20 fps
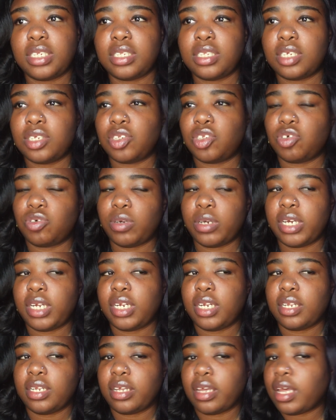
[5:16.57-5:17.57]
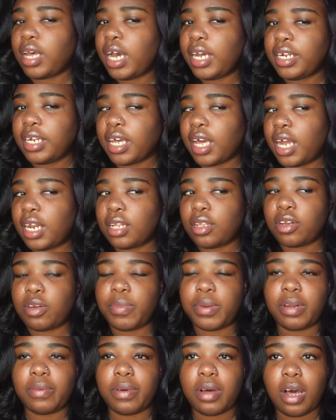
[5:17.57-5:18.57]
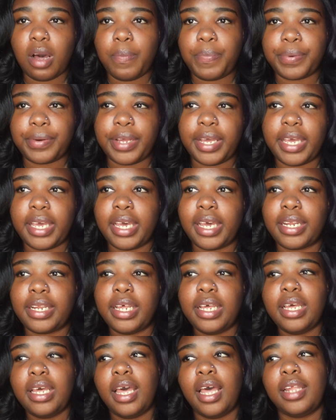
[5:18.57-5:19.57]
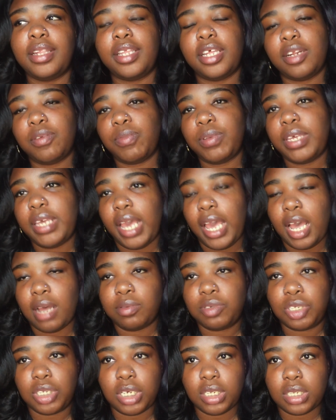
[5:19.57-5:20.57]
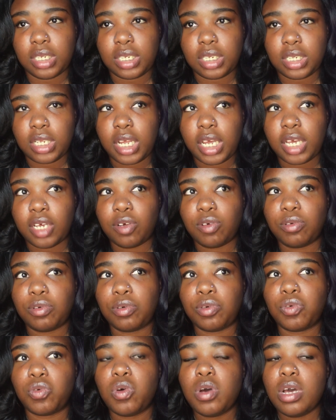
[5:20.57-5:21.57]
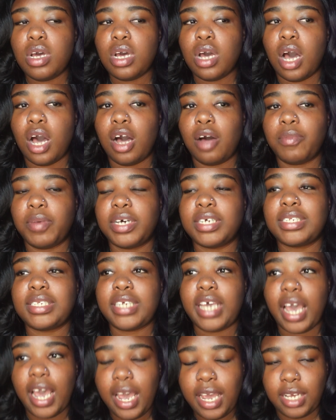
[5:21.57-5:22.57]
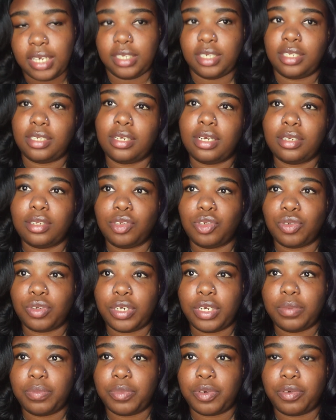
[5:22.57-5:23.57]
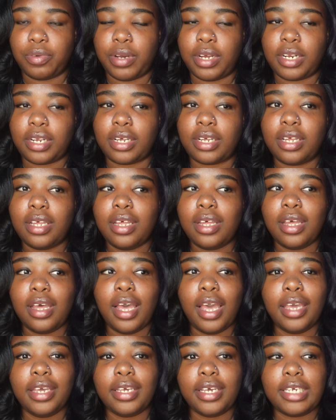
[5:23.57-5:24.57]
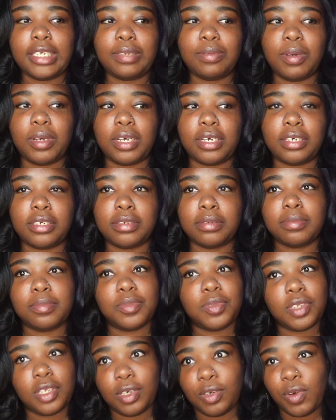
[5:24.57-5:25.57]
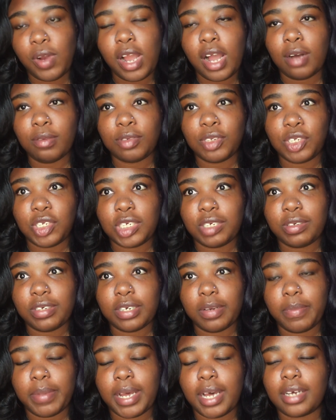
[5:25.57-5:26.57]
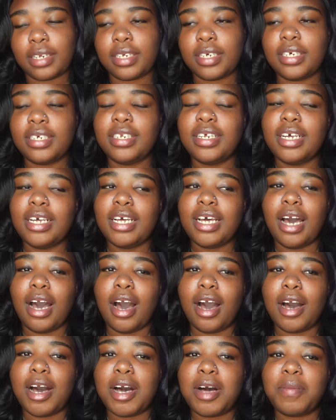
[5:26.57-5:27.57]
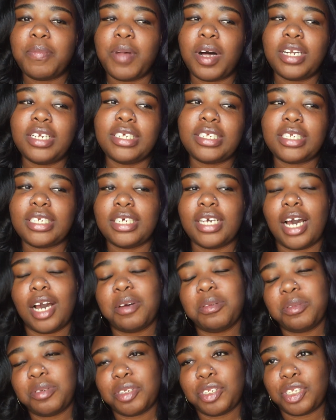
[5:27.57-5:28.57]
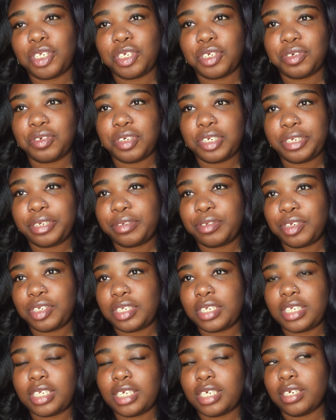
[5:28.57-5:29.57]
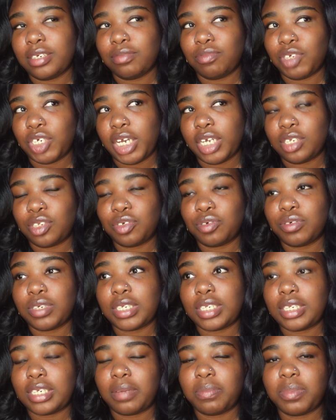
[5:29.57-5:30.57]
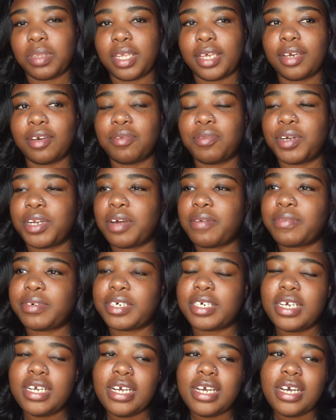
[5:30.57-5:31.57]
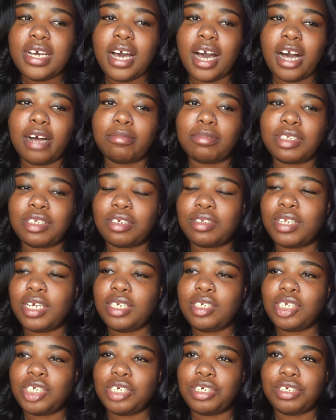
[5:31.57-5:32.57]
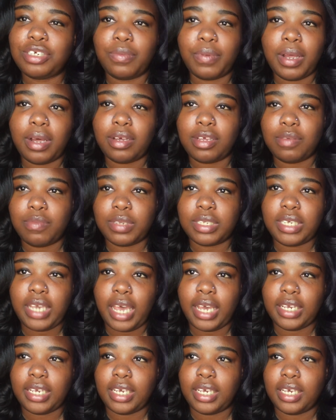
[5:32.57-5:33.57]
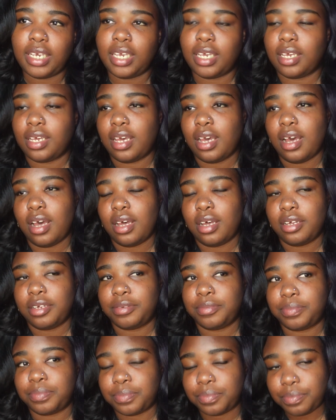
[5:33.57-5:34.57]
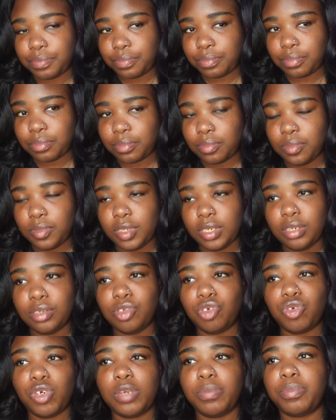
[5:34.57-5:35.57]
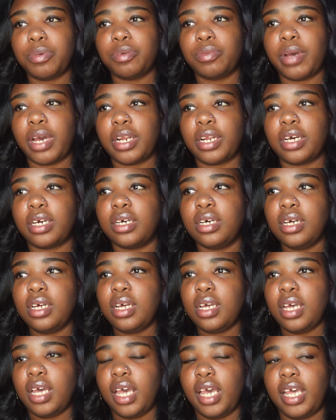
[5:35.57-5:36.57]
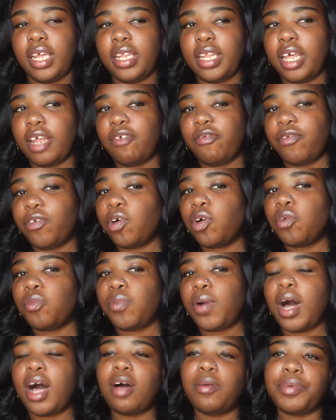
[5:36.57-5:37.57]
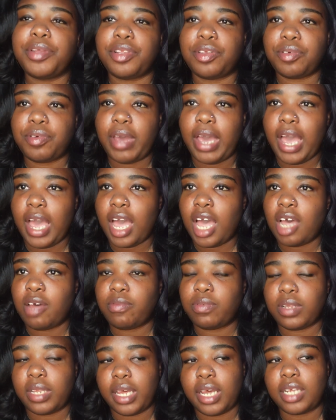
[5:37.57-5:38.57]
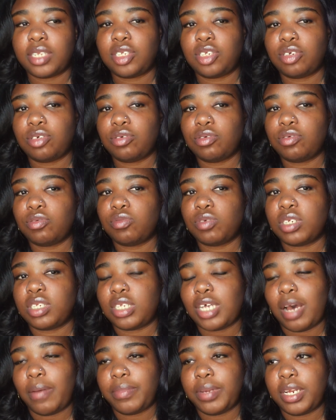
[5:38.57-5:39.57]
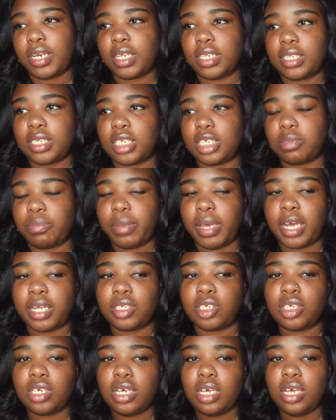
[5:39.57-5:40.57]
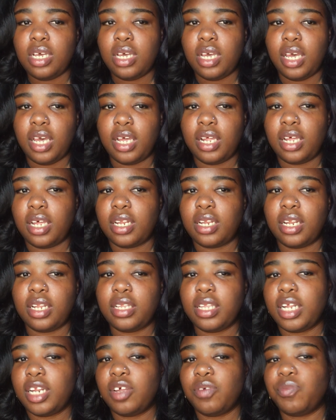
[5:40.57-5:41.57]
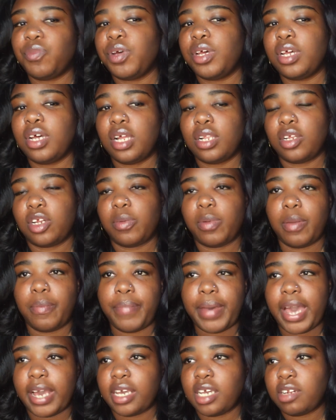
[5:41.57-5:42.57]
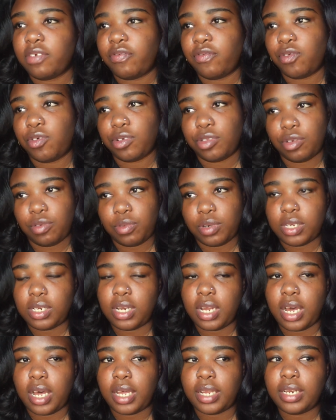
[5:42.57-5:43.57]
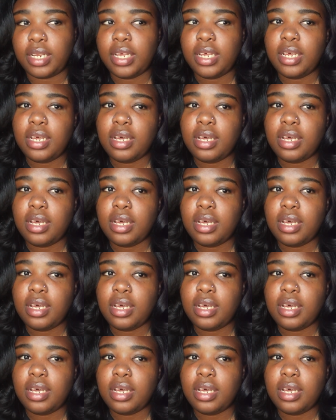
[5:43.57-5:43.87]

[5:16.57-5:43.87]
Then Trent kind of got a little bit of an upper hand. And then we have Jake the Snake, who attacks Trent Beretta. And guess what? The crowd was cheering about it. Honestly, I would too, you know, just to see Jake doing something or whatever. So they cheered about him attacking Trent Beretta. And then for a while, we do have Lance, who was dominating this match. And then it went a little bit back and forth or whatnot.